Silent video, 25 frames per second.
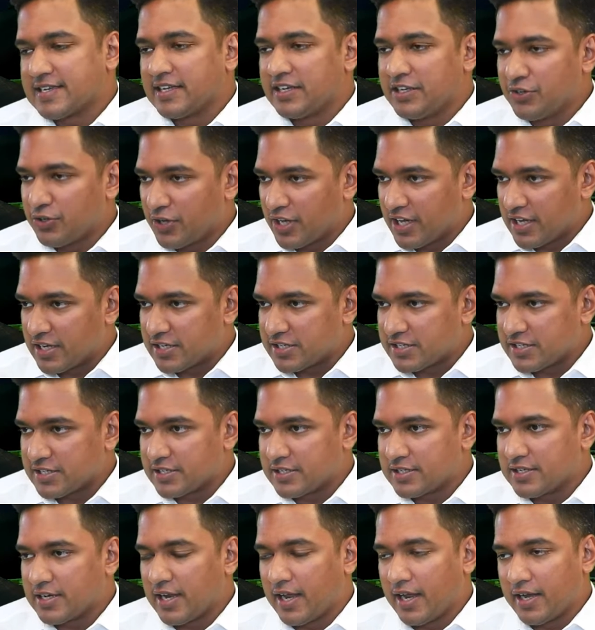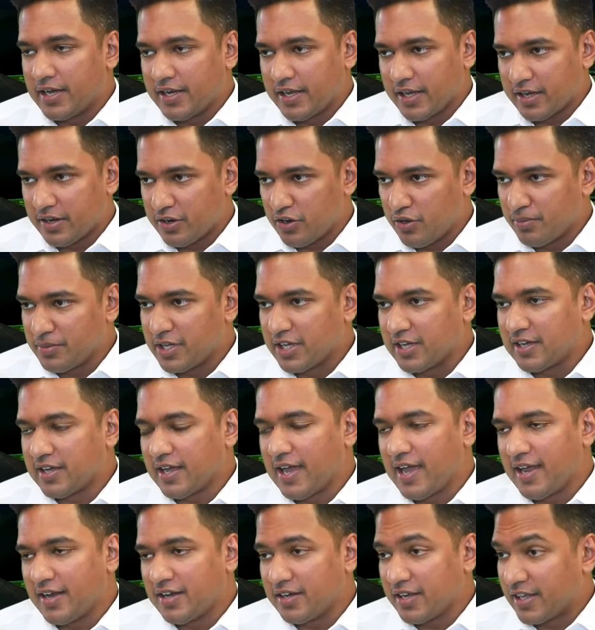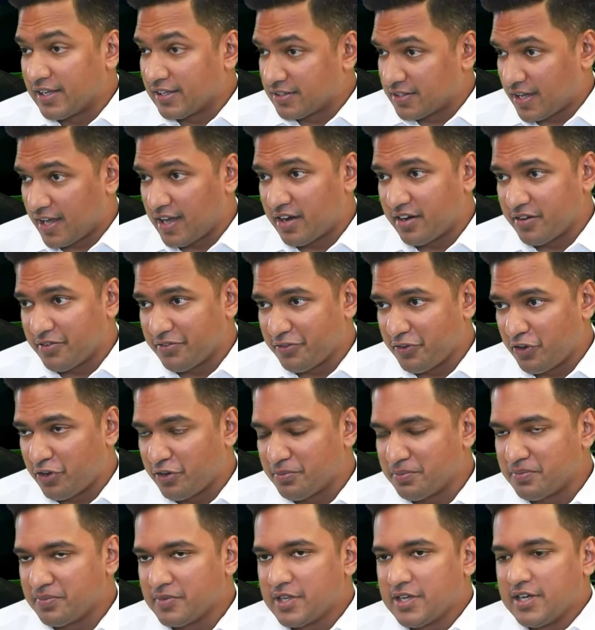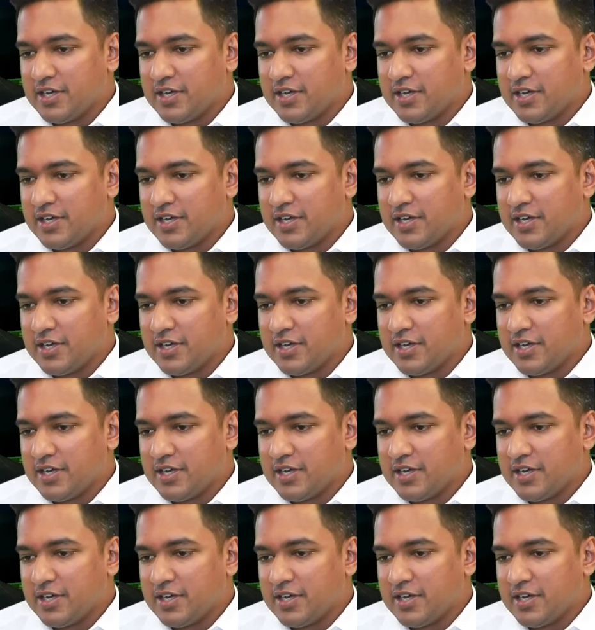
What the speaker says: education and economic and healthcare reform.